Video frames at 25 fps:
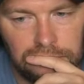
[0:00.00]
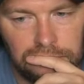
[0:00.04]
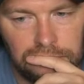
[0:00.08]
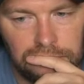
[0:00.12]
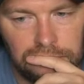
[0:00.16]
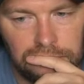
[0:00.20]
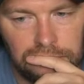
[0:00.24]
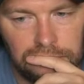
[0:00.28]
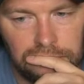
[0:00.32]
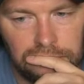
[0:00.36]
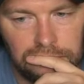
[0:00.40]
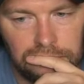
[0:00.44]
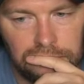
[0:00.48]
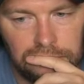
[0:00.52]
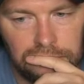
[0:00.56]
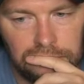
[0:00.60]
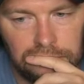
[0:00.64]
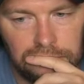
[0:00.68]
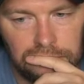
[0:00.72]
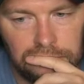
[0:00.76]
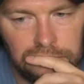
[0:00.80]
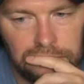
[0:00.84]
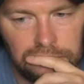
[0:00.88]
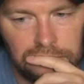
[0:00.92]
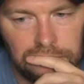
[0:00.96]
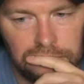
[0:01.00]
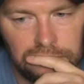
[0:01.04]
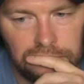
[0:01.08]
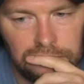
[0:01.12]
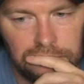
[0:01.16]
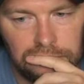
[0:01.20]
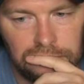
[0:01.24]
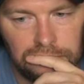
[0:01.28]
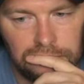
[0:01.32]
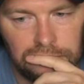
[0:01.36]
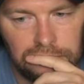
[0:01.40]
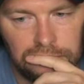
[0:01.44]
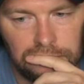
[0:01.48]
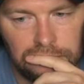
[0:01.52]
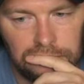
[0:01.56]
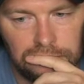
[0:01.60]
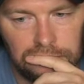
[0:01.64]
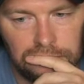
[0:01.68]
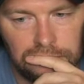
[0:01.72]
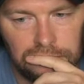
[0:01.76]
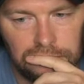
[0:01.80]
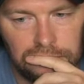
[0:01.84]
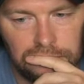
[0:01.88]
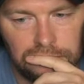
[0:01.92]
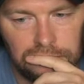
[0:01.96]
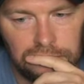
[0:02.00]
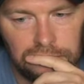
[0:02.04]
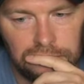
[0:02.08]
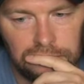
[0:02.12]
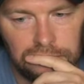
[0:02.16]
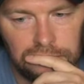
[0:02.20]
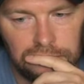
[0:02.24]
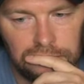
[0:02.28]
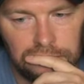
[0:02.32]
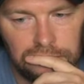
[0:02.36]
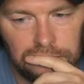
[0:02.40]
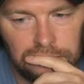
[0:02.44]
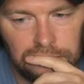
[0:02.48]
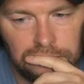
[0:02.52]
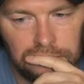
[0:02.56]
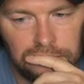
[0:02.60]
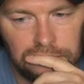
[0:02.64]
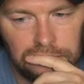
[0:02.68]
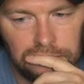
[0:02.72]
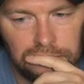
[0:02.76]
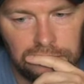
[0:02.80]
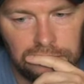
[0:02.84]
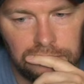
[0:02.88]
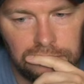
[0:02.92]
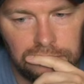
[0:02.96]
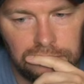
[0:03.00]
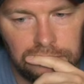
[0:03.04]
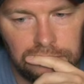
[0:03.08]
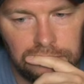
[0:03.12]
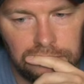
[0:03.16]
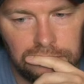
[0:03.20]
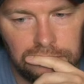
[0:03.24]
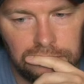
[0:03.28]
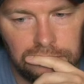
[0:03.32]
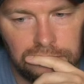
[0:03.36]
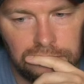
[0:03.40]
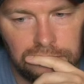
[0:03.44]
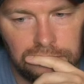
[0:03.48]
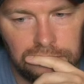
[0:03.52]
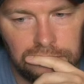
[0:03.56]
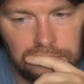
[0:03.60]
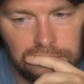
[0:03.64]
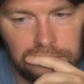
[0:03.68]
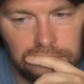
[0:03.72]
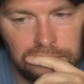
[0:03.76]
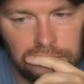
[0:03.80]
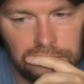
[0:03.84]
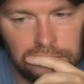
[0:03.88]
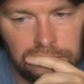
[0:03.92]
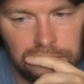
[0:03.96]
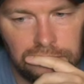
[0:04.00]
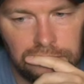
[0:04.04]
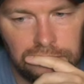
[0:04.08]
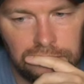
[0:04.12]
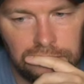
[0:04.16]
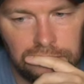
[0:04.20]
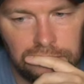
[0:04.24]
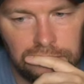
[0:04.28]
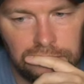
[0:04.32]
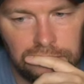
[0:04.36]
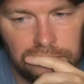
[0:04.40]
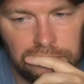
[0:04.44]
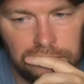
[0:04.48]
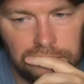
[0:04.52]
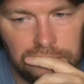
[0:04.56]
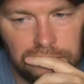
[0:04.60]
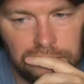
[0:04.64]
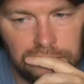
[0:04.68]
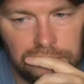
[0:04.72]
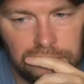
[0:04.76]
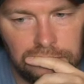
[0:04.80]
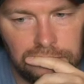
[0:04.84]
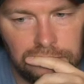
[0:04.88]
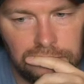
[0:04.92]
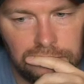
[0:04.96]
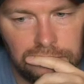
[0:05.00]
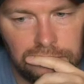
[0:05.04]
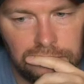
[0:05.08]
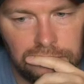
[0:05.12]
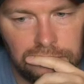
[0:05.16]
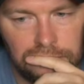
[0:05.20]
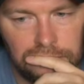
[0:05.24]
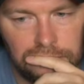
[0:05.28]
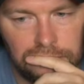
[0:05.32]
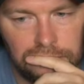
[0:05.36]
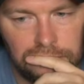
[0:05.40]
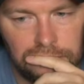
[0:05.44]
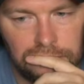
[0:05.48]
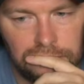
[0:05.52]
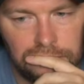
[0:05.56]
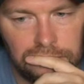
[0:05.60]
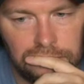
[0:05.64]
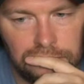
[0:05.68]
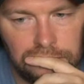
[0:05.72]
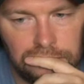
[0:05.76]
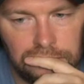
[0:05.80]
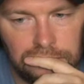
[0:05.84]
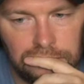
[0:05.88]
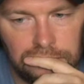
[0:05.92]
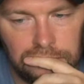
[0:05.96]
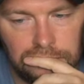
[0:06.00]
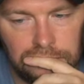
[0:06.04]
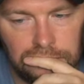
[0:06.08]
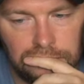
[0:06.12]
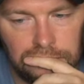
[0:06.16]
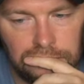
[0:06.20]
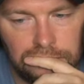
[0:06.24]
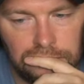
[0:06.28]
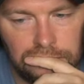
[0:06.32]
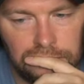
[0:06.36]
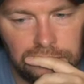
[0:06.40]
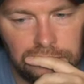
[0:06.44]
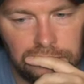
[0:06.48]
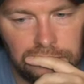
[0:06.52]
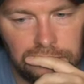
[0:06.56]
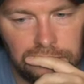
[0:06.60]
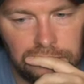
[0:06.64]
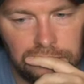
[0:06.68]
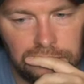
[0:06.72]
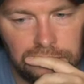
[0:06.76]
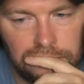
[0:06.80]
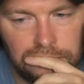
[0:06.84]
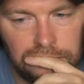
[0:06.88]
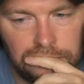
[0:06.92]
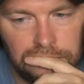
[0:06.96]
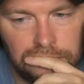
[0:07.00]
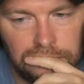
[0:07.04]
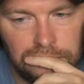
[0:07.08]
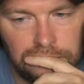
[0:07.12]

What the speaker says: (silent)